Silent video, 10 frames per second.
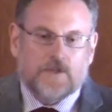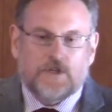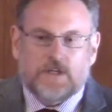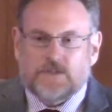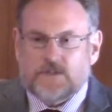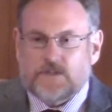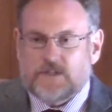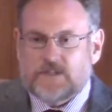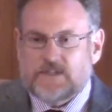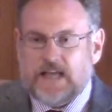that Jesus
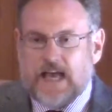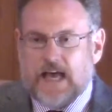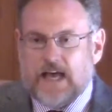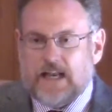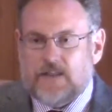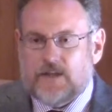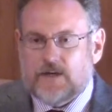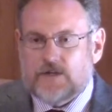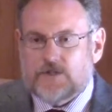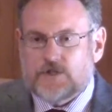is dead, and
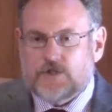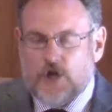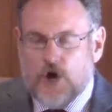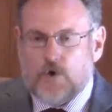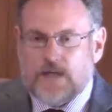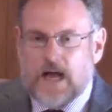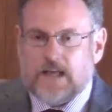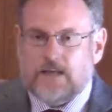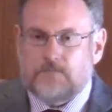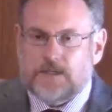there's no
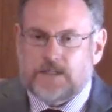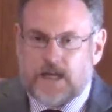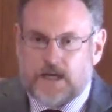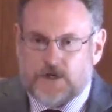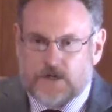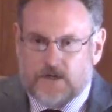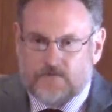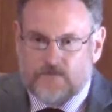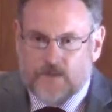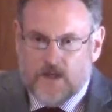
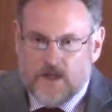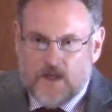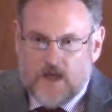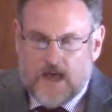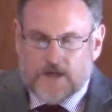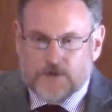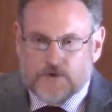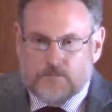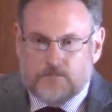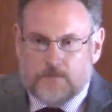documentation,
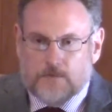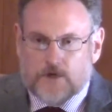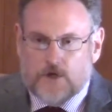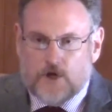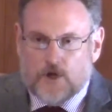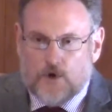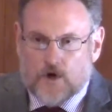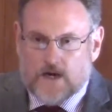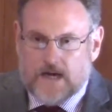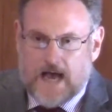extra biblical
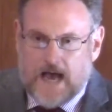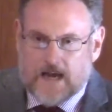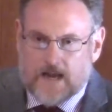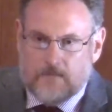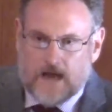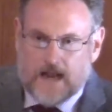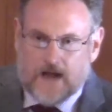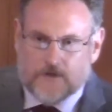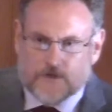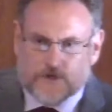or not, about
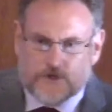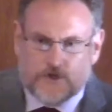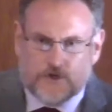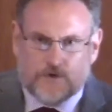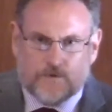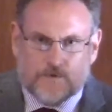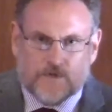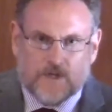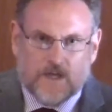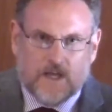how the
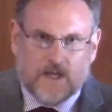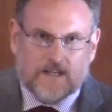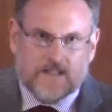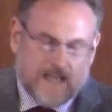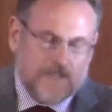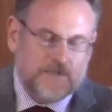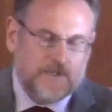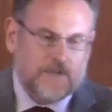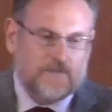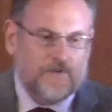Jews
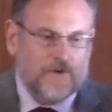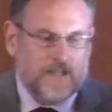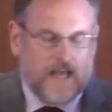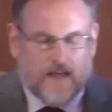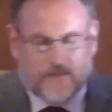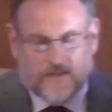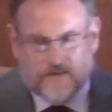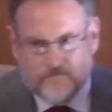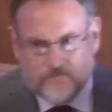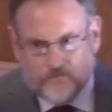tested for death.
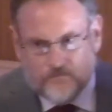